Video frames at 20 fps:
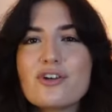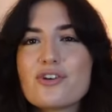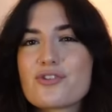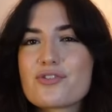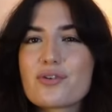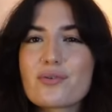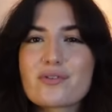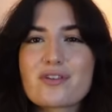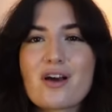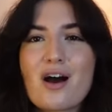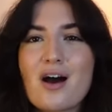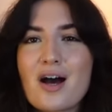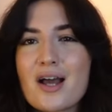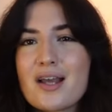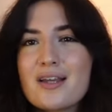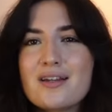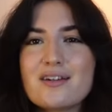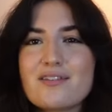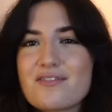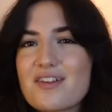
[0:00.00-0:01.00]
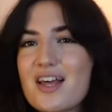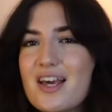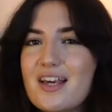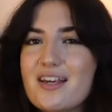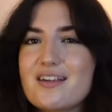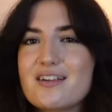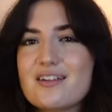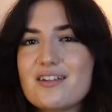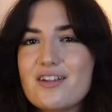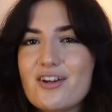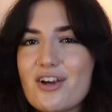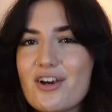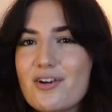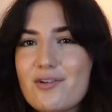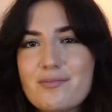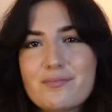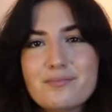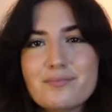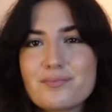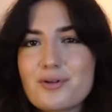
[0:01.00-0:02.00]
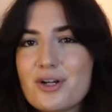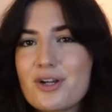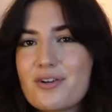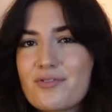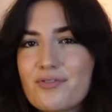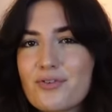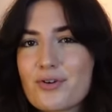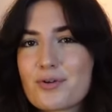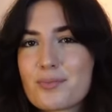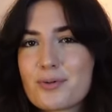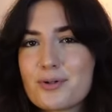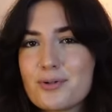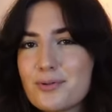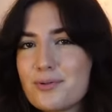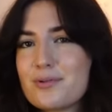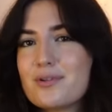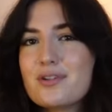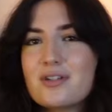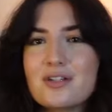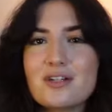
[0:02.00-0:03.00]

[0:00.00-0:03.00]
So it's kind of like, you know, pretty affordable.